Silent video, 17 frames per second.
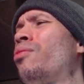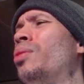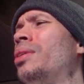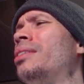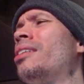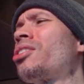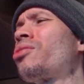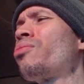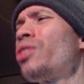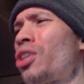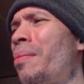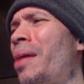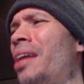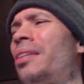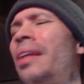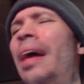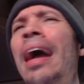with this? And we're talking
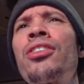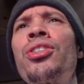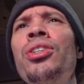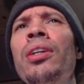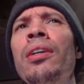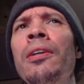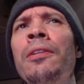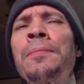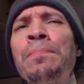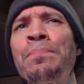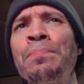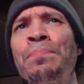about last year,